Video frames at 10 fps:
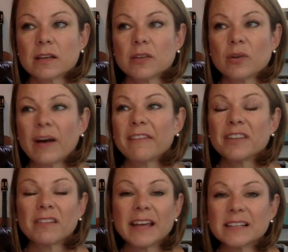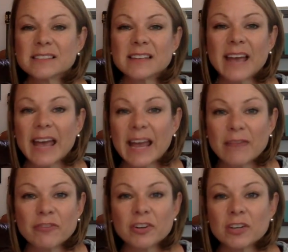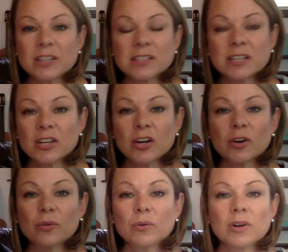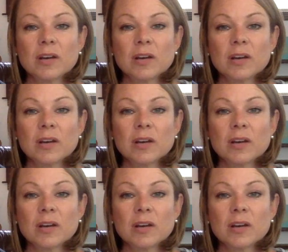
you don't have the latest game for your Nintendo